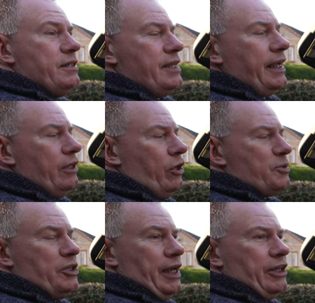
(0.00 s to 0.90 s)
The second
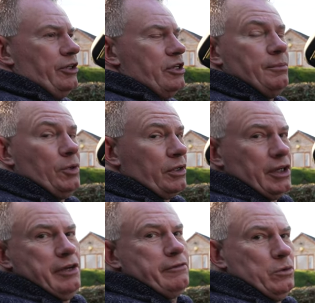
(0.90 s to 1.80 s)
option that you can use, I'm not going to
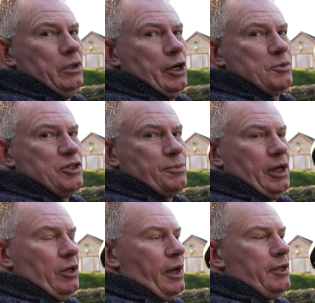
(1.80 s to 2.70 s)
go through all the options by
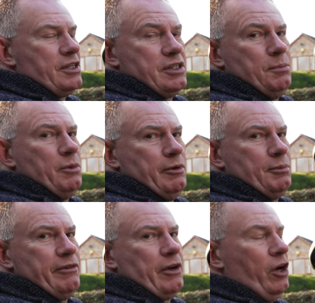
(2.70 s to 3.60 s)
the way, because some of them
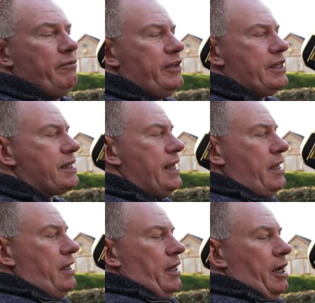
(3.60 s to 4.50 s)
are very obvious,
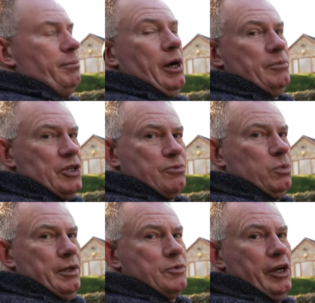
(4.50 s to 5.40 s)
but
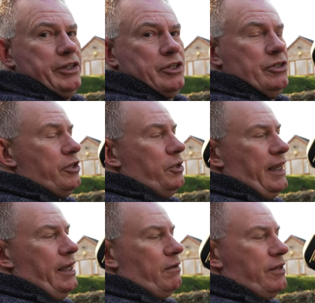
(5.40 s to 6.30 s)
what I'm trying to do
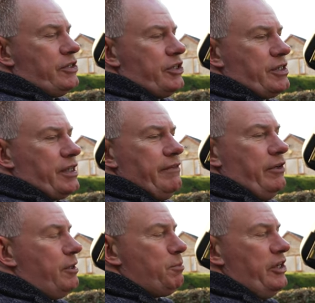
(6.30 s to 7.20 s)
here is just give you
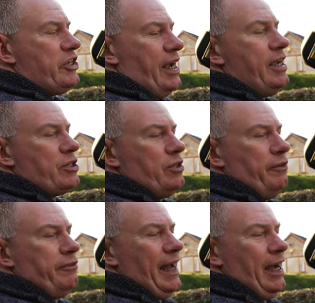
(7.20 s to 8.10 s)
an appreciation
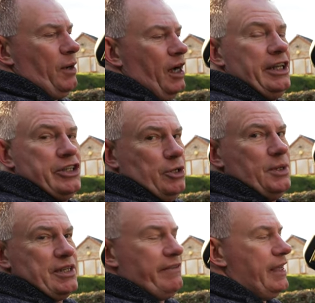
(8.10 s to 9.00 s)
of how
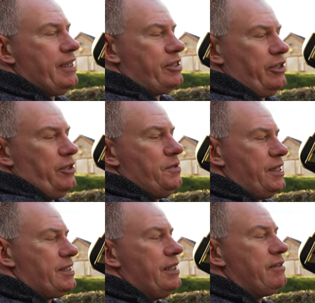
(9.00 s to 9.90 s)
unintuitive it is to use
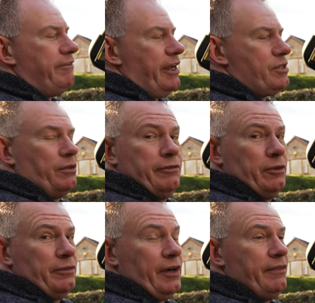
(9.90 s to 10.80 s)
this interface on the
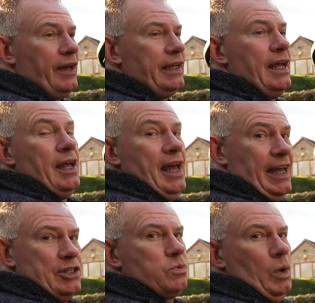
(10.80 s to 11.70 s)
458,
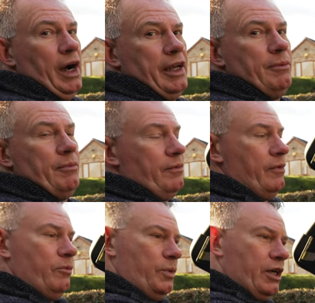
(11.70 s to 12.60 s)
hence why
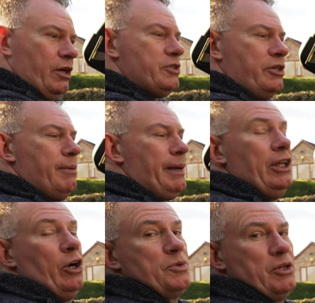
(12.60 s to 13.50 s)
we go to the
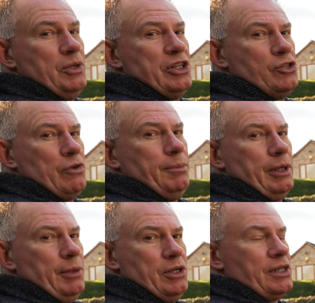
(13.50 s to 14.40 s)
main option, which is
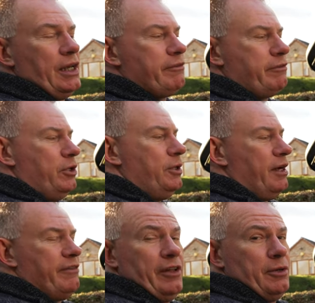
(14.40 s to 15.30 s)
streaming music through
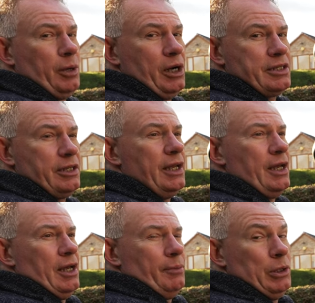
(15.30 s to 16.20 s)
a third party
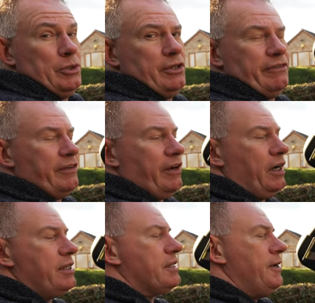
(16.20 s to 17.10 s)
Bluetooth
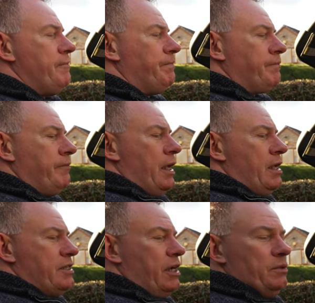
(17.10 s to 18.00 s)
device.
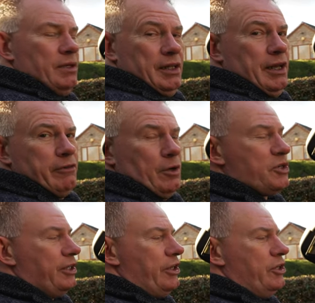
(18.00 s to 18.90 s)
So another
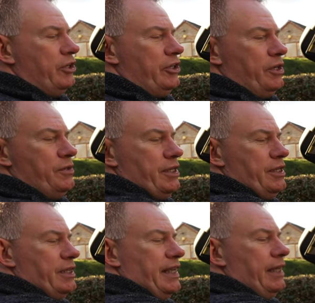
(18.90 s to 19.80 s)
option that you could use
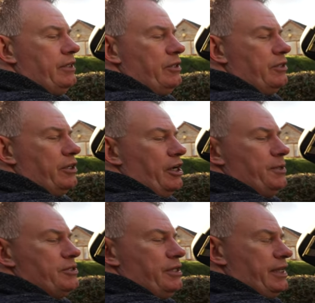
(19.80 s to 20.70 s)
is, again, you could go
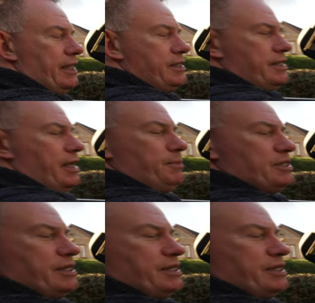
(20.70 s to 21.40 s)
into the entertainment